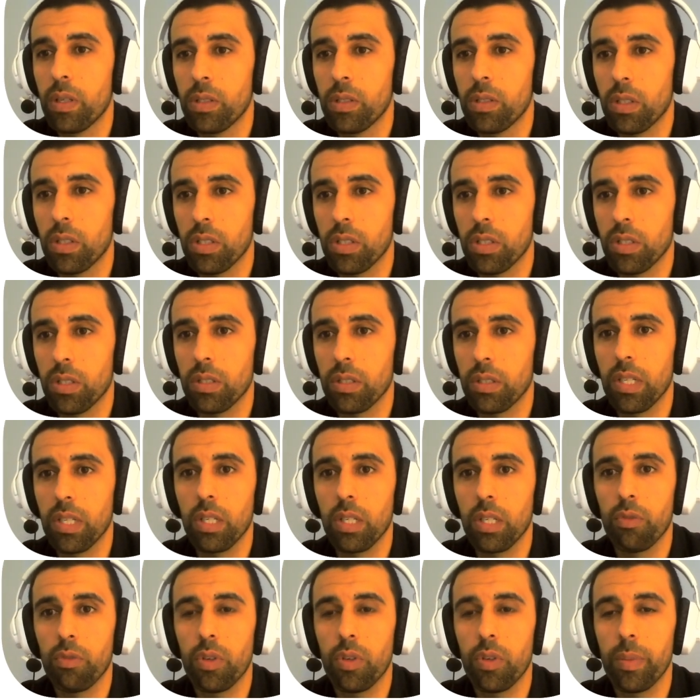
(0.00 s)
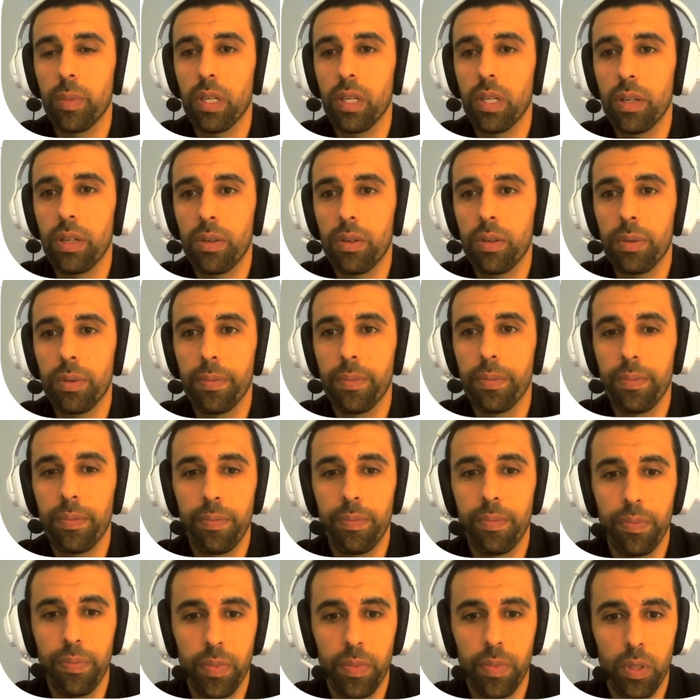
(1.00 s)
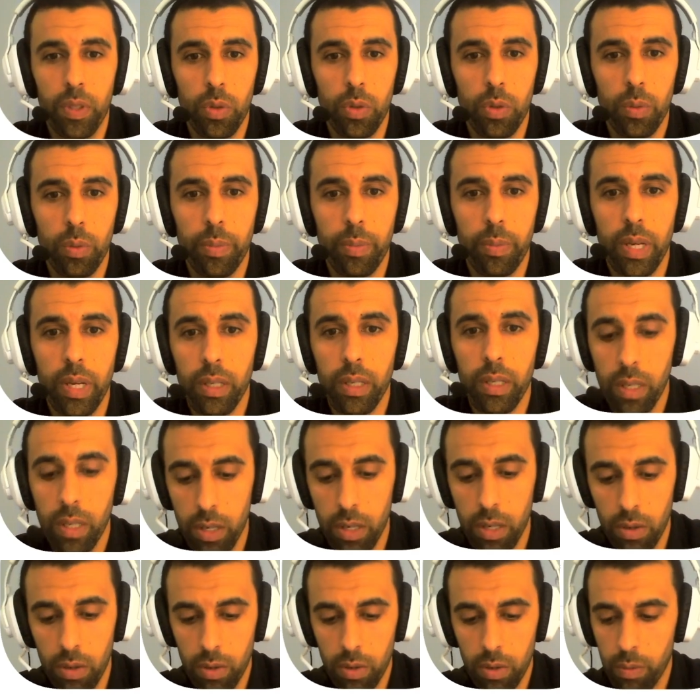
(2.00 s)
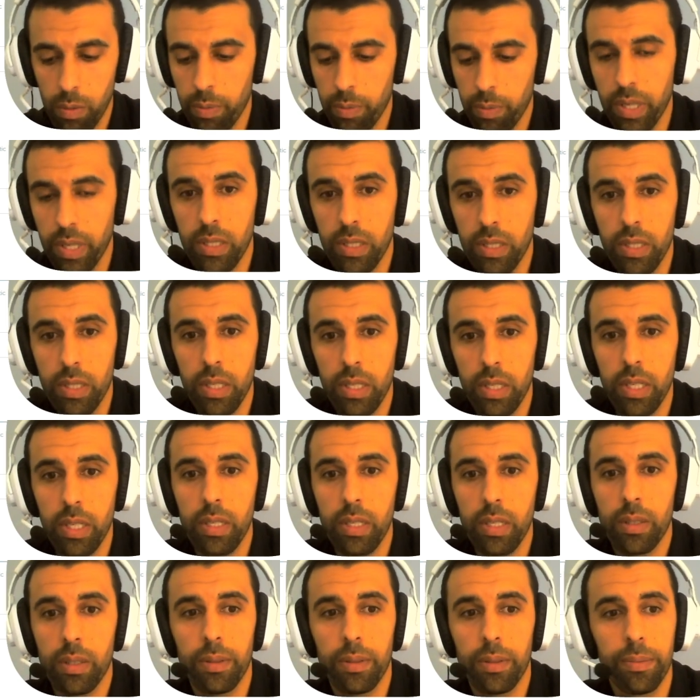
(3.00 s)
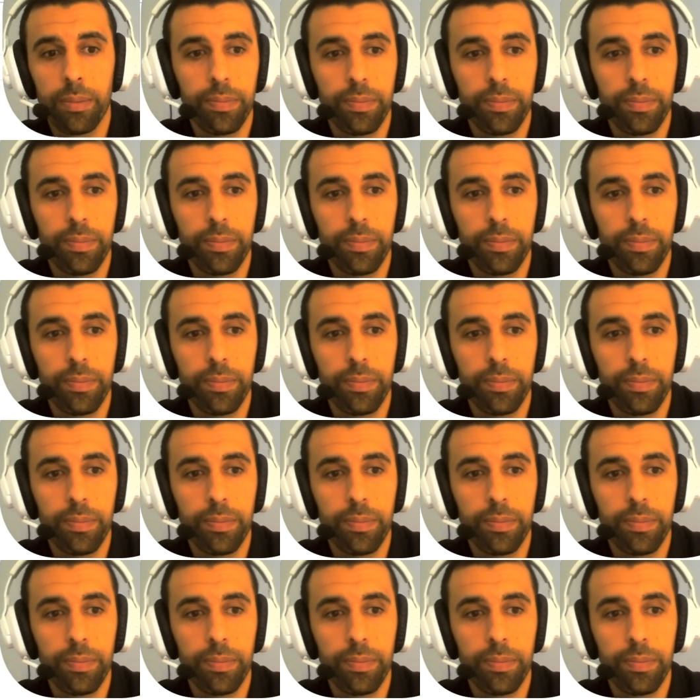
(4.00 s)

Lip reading: So I'm just going to take it from here, go back here, paste it in,